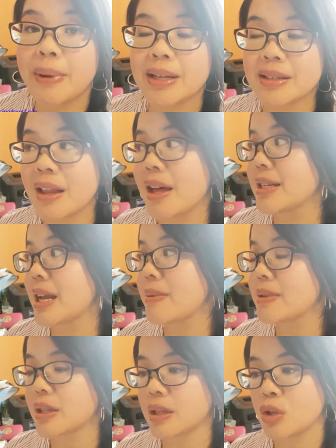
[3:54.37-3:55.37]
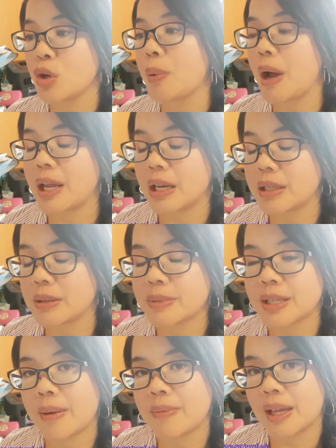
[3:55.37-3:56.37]
because a lot of times like new product
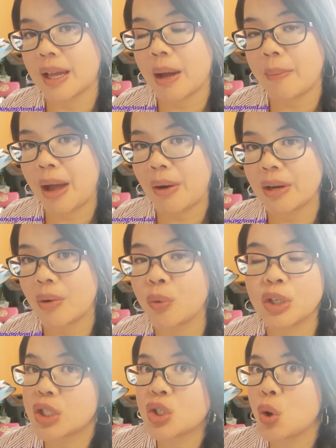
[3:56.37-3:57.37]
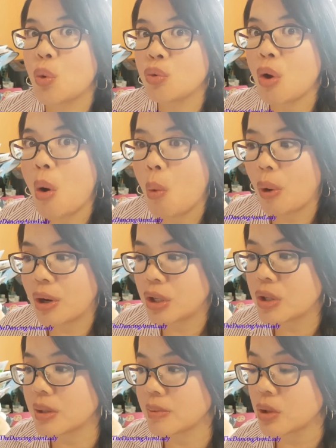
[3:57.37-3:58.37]
items come out and we just don't know where to
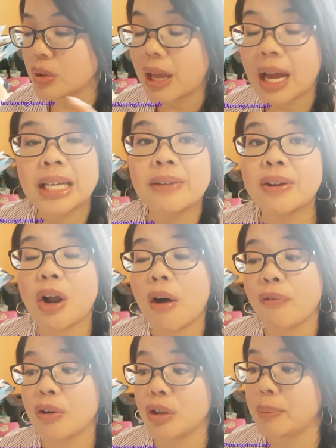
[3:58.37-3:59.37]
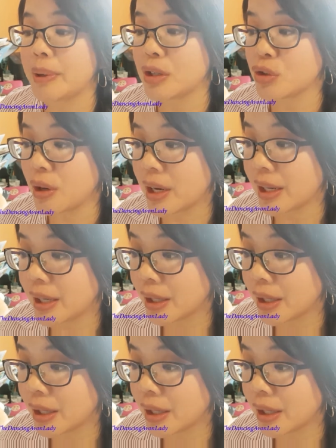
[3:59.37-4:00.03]
use them, so they even offer a little bit of training